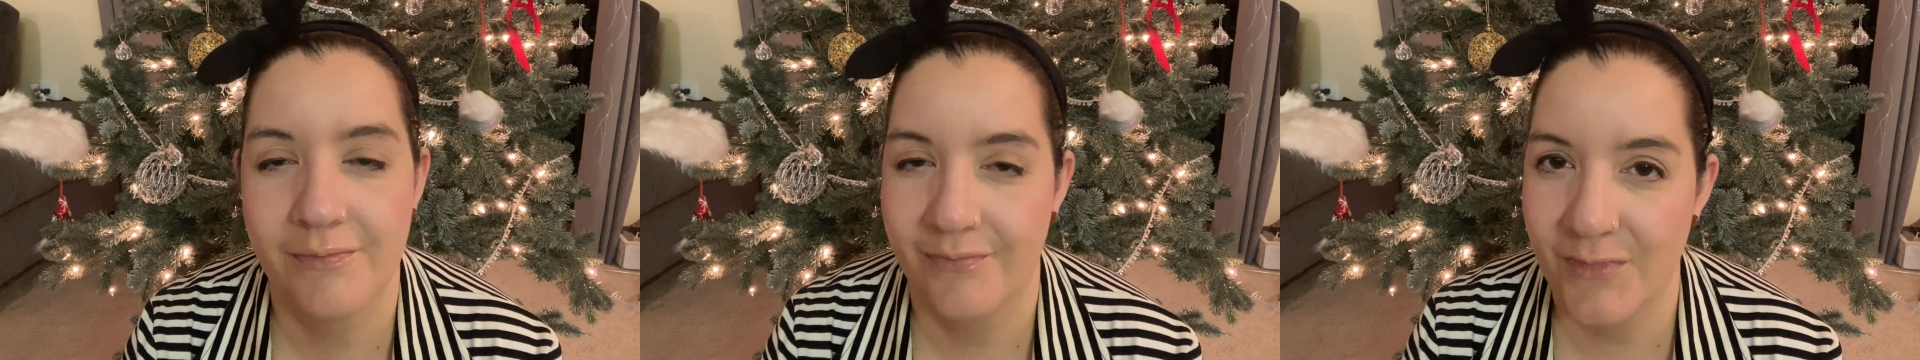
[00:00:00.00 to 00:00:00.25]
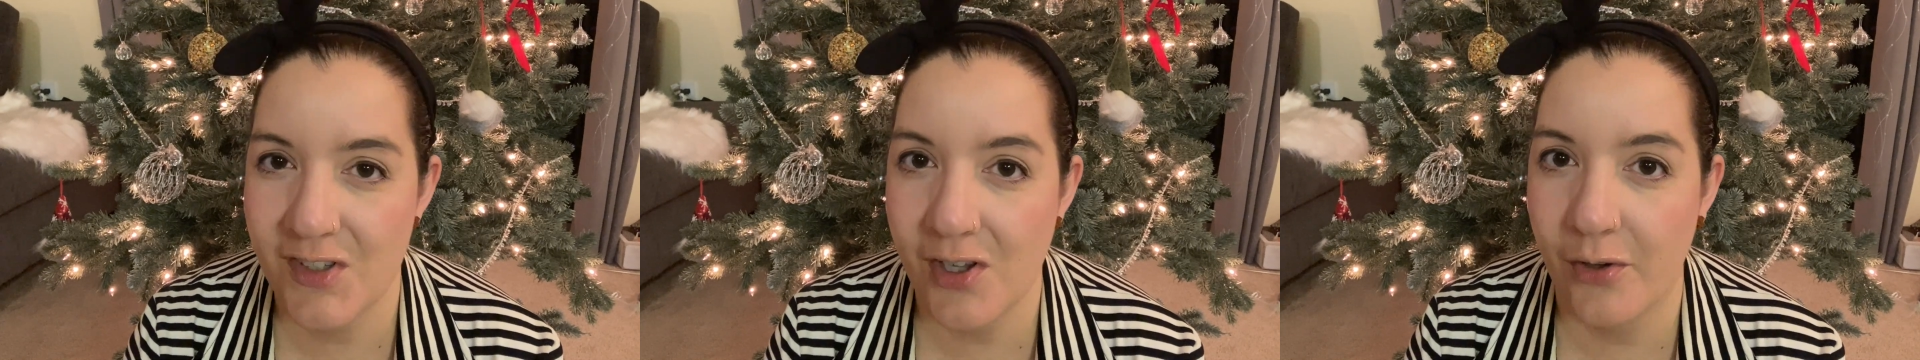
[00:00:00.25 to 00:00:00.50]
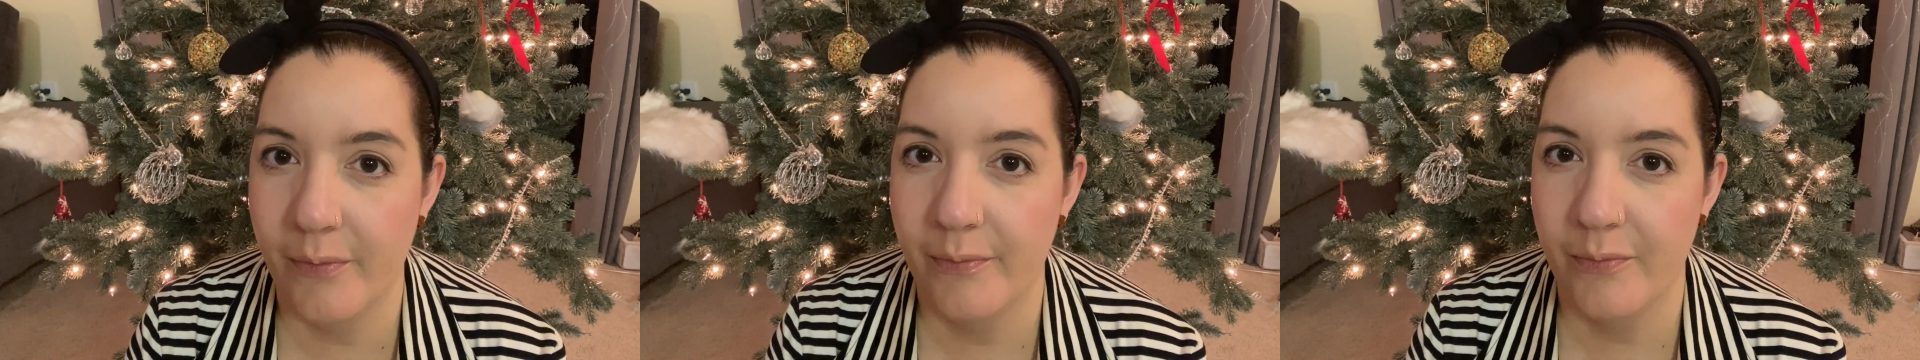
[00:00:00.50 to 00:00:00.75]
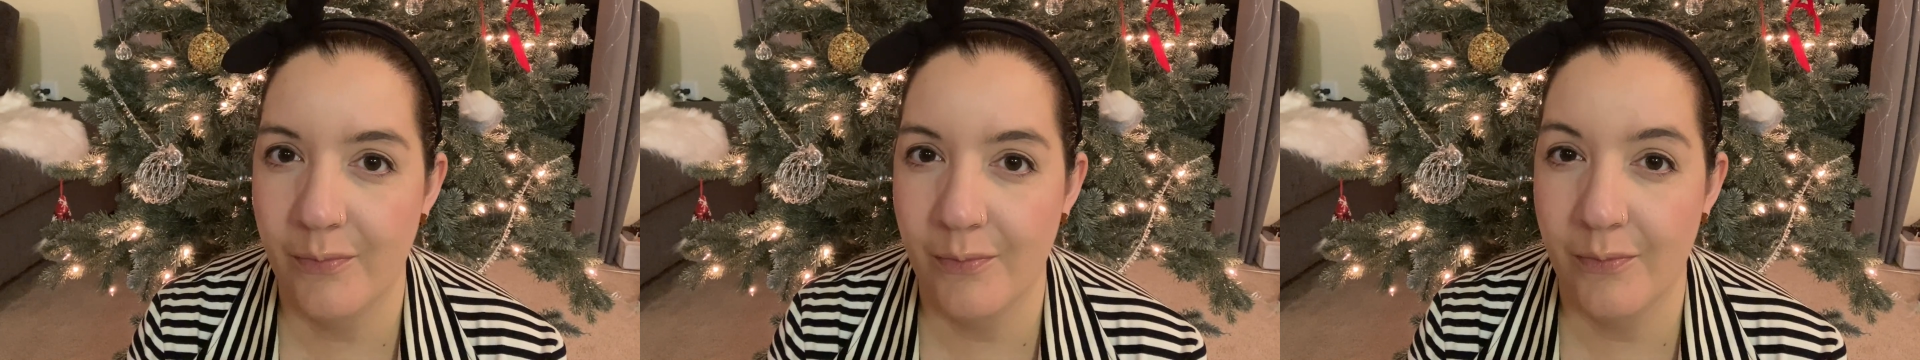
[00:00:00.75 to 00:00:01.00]
So,
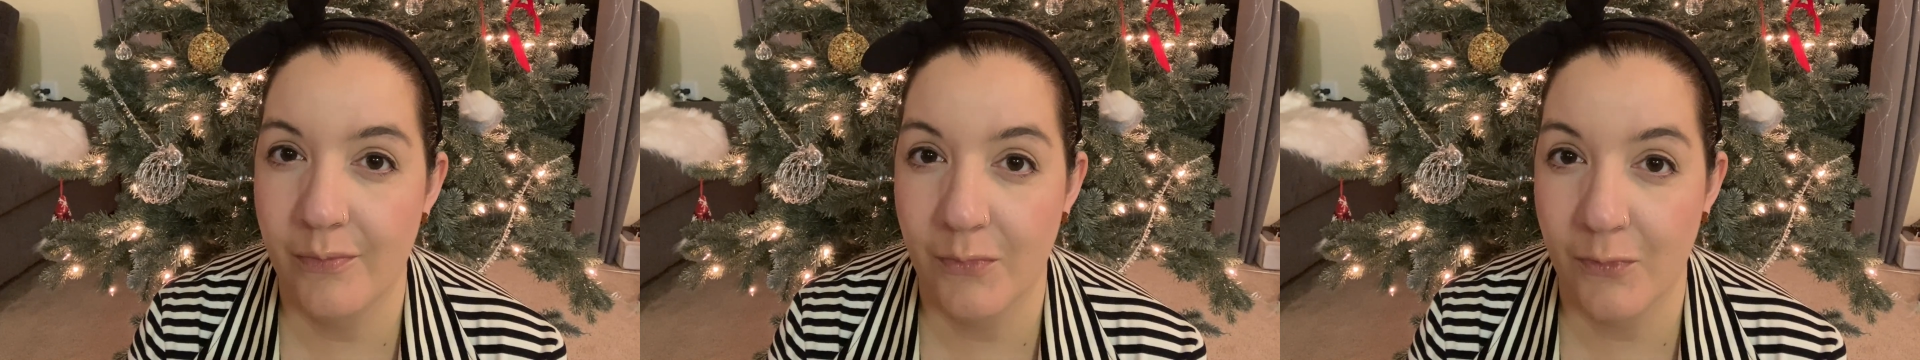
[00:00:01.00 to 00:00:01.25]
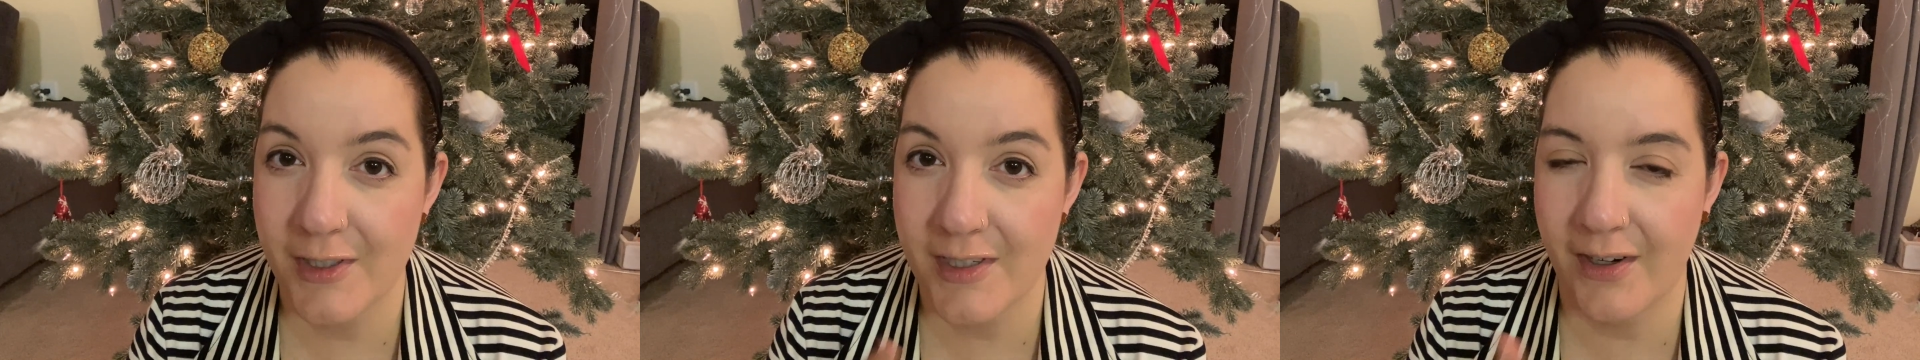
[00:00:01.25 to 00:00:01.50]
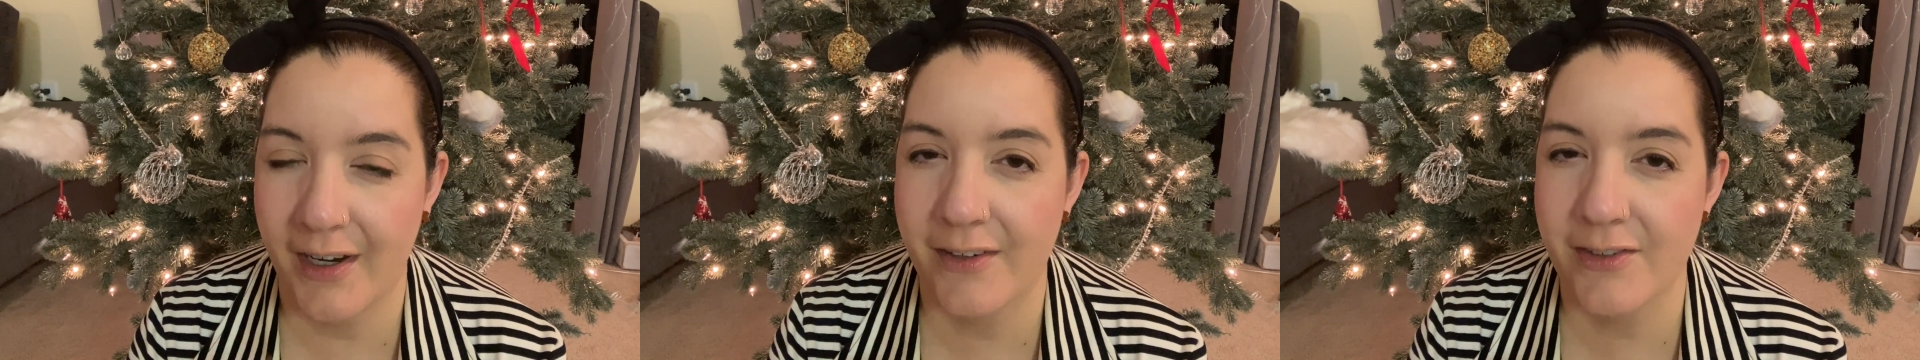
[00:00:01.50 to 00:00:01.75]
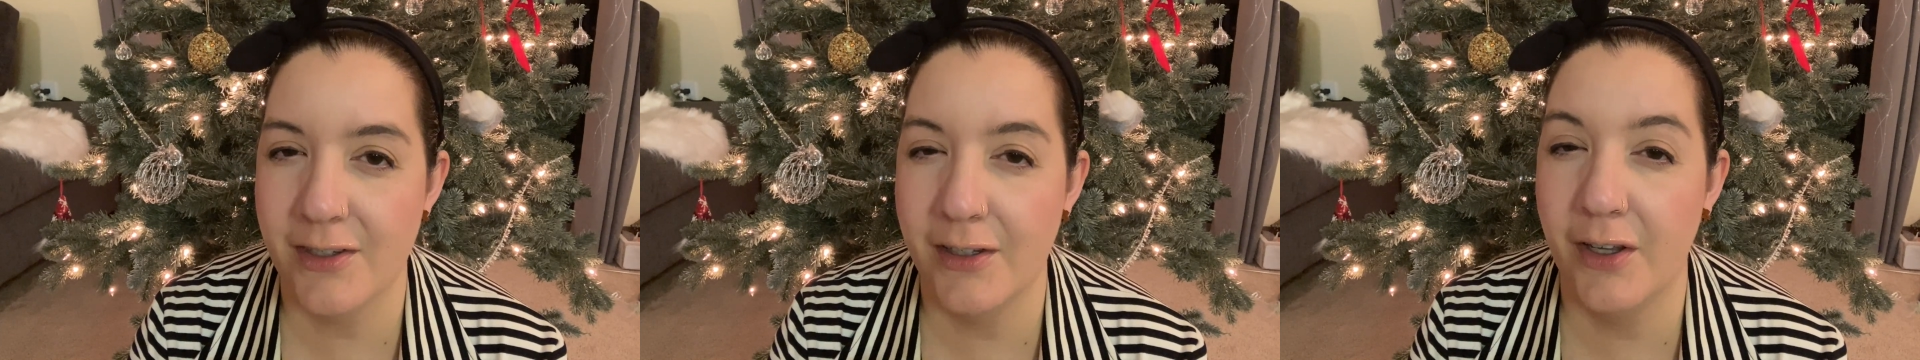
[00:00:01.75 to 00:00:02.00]
was there
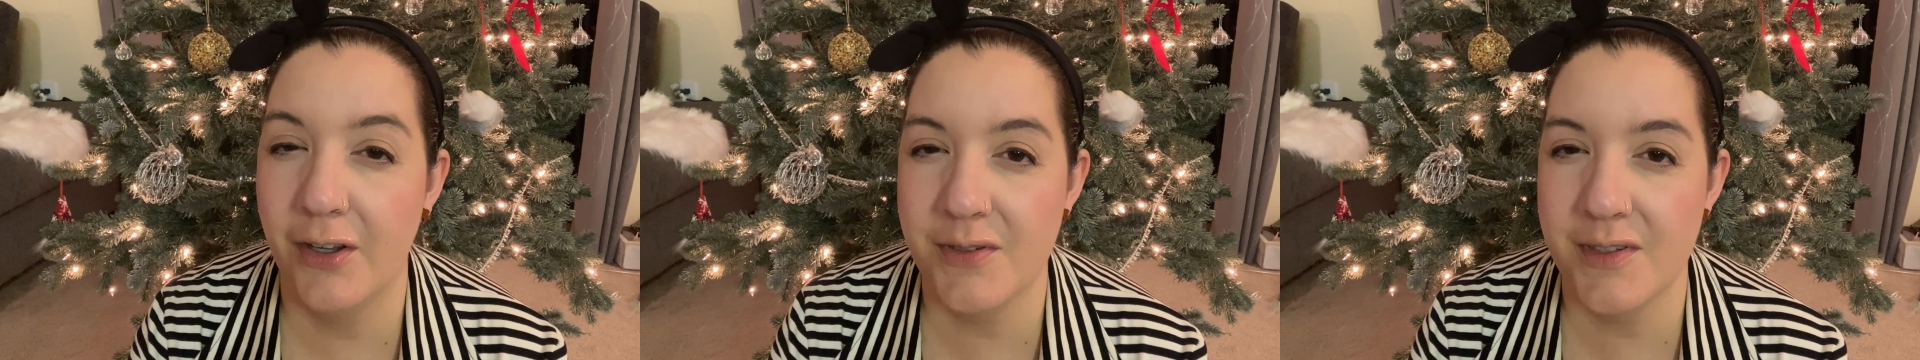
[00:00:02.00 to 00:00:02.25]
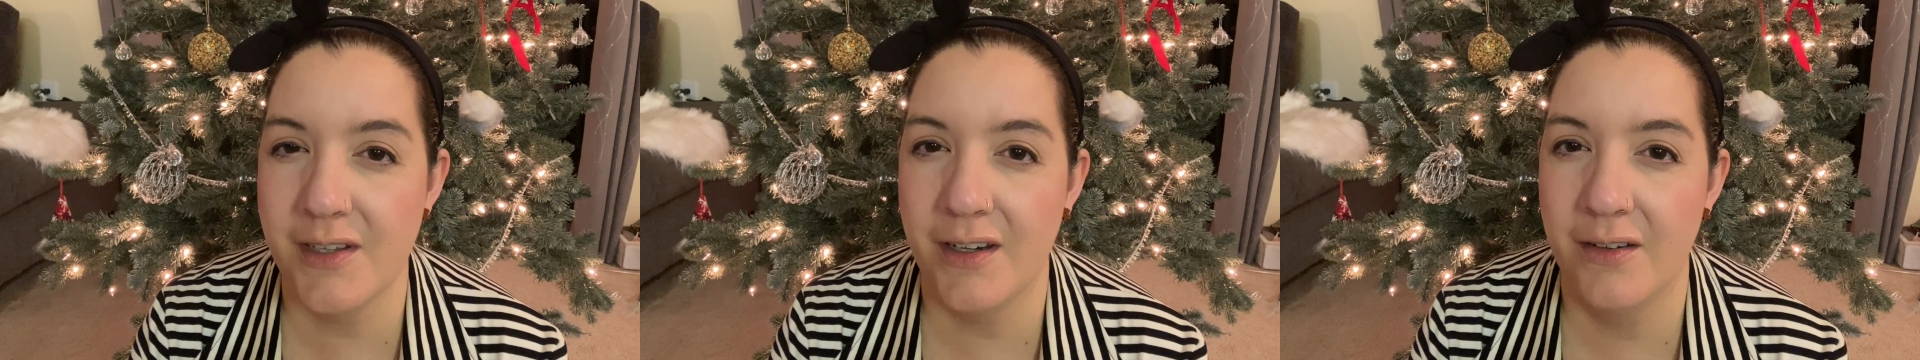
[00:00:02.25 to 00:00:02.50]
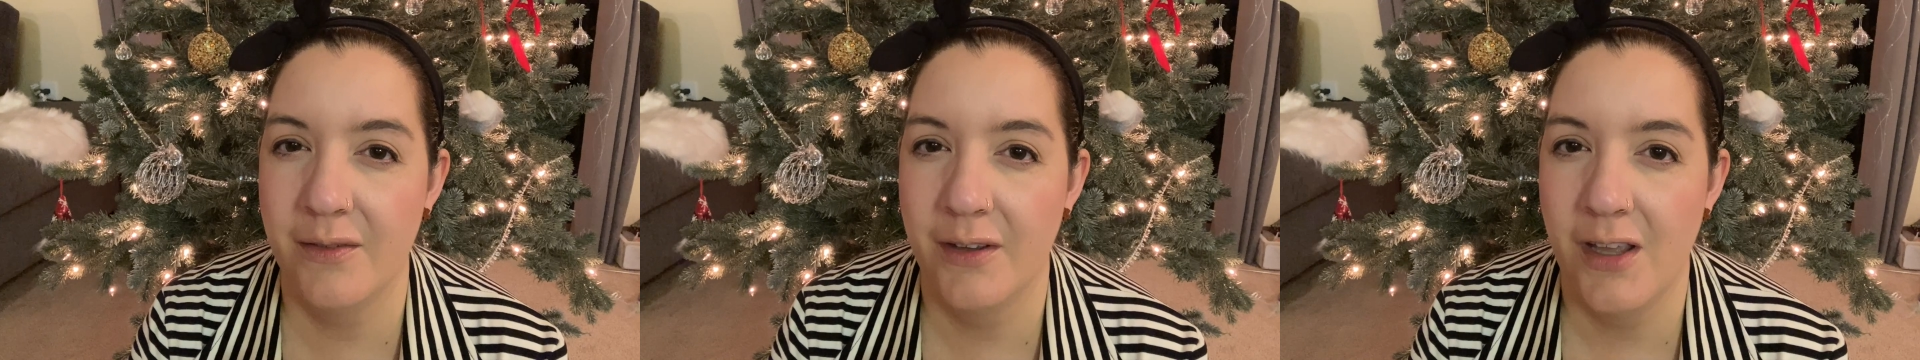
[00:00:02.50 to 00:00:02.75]
actually a ghost there?